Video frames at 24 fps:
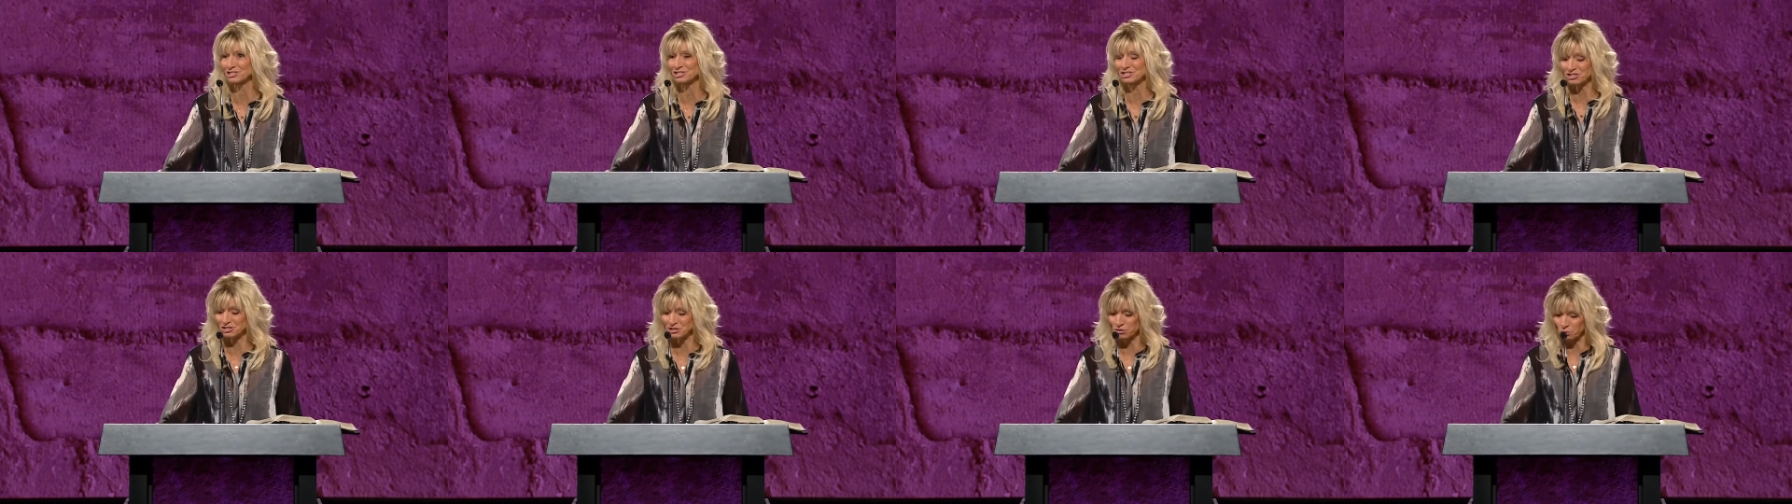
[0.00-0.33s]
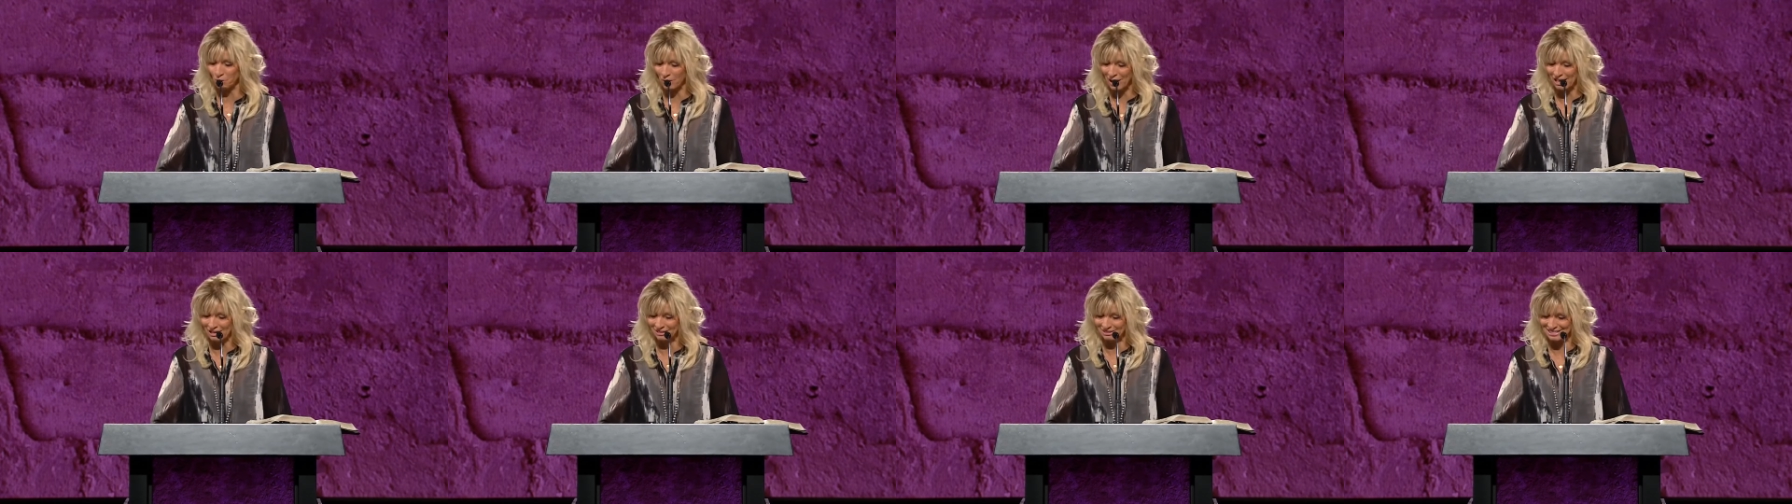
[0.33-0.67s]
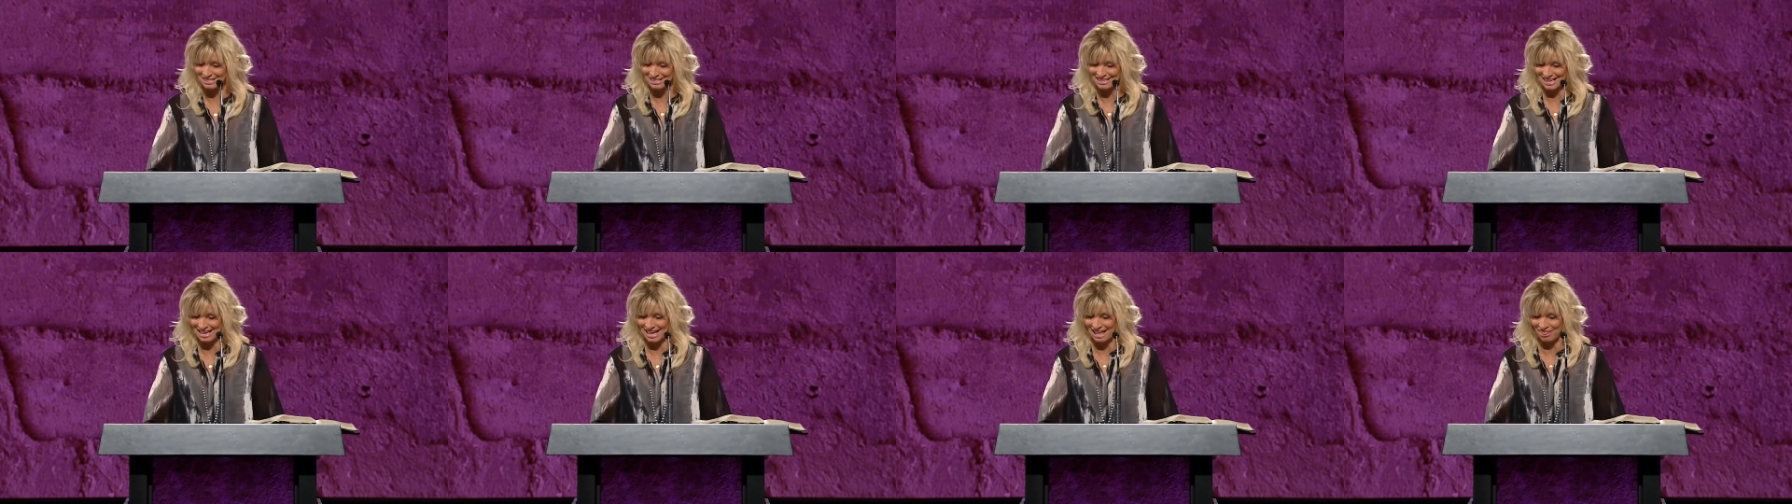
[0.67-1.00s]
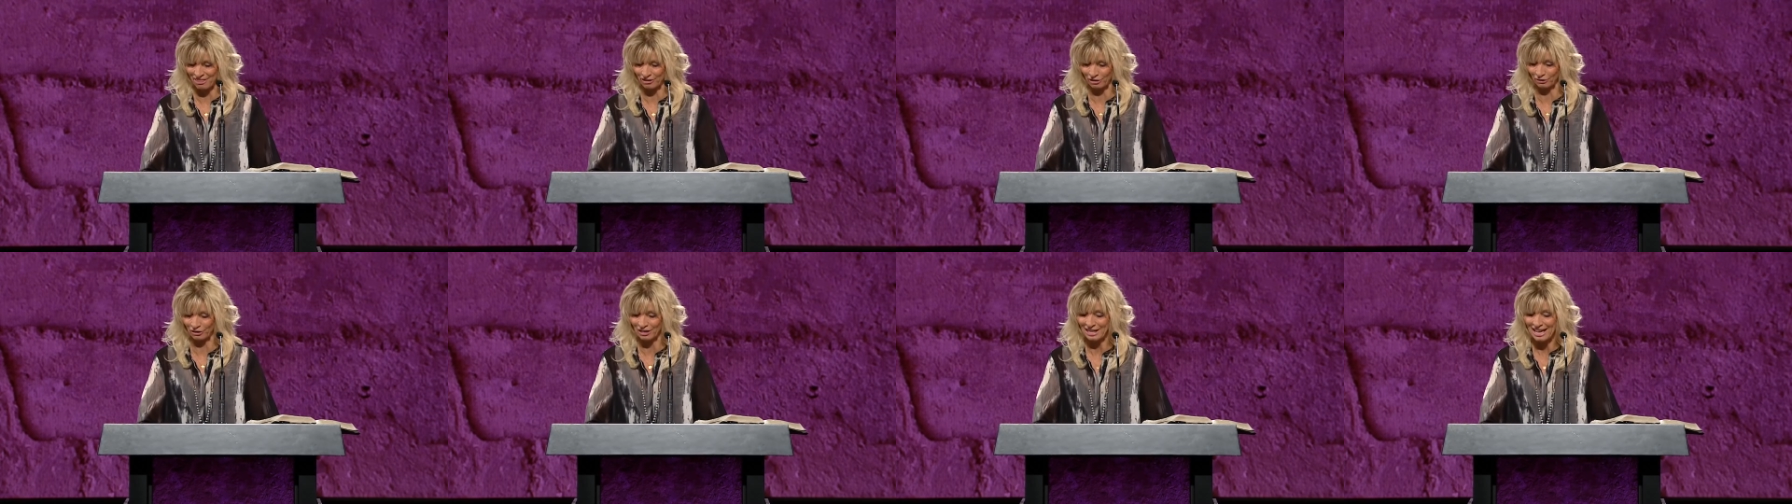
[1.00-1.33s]
to dwell
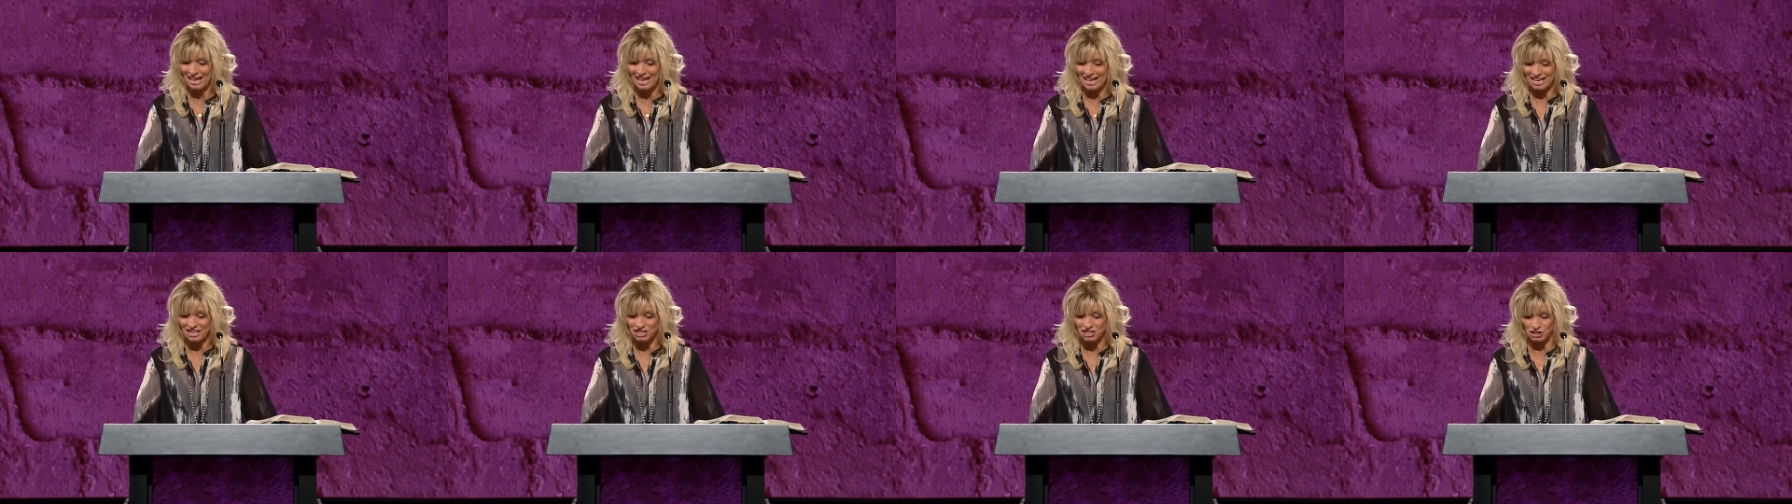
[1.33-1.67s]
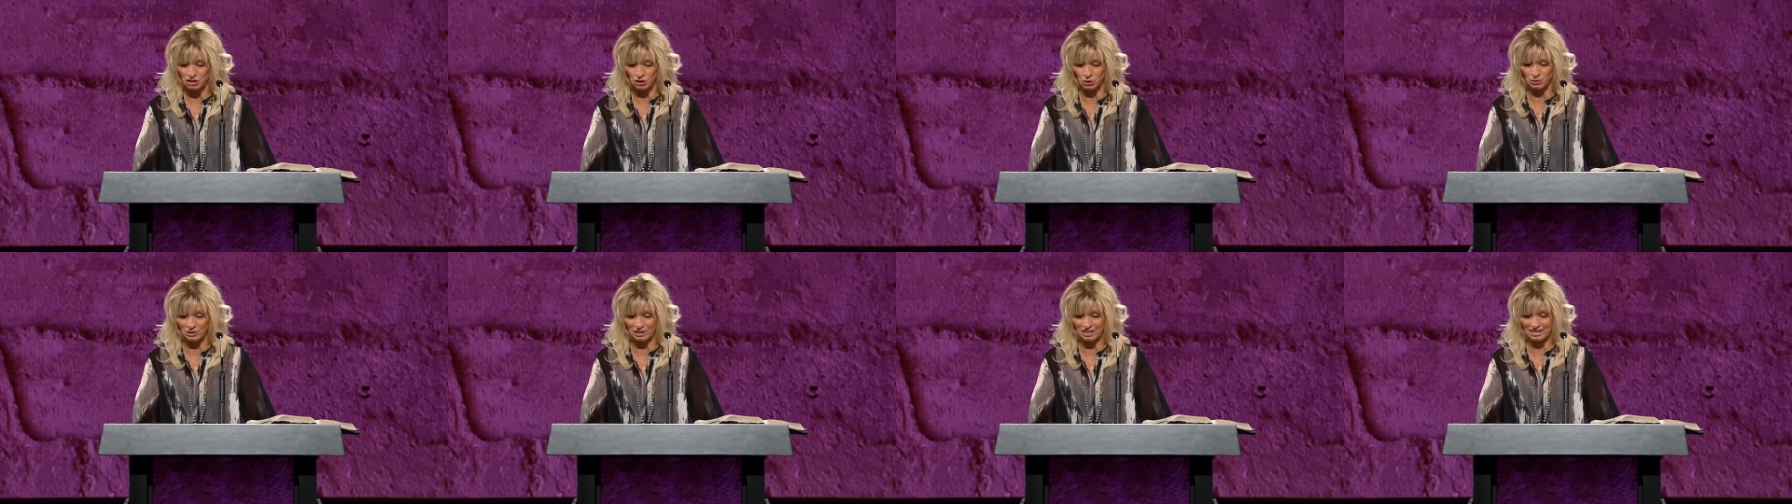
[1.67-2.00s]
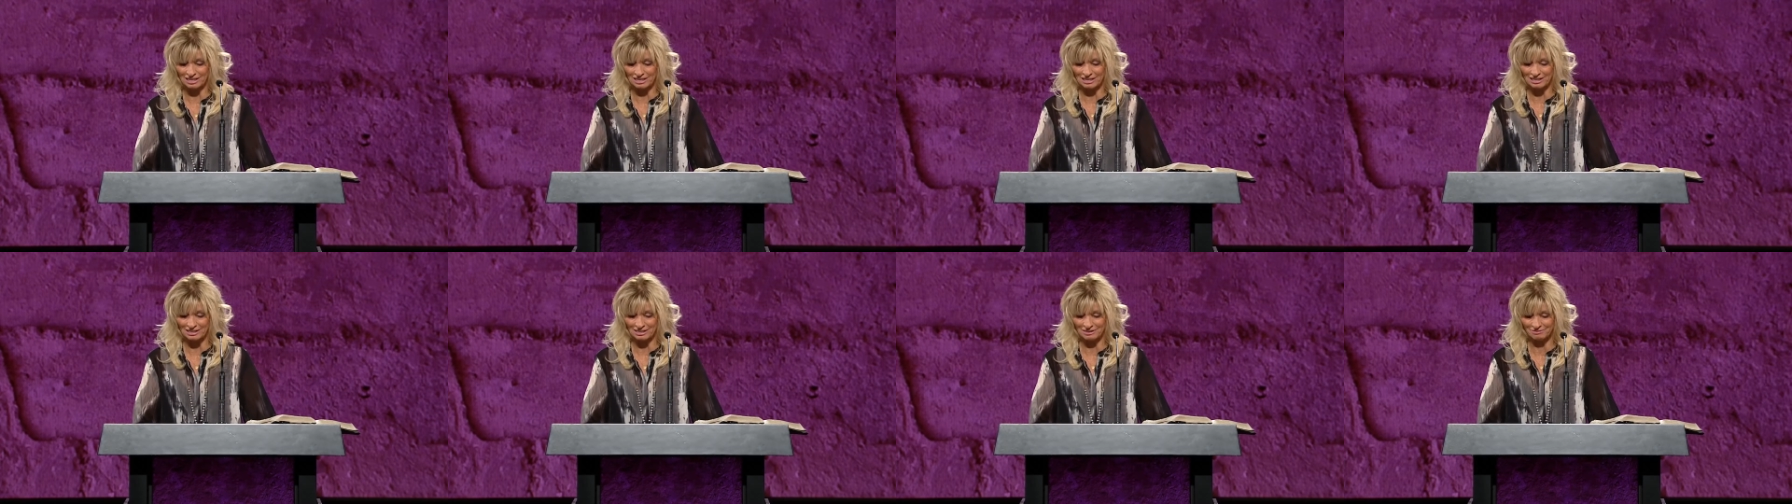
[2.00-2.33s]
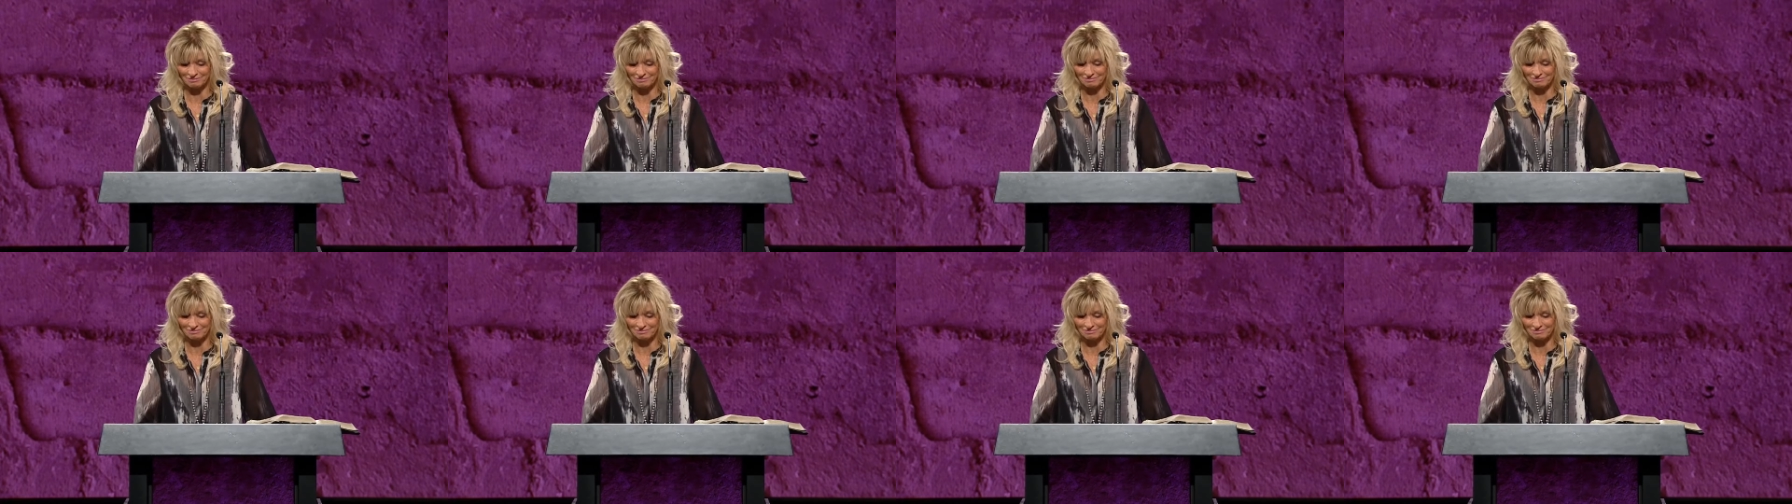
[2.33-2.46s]
together in unity.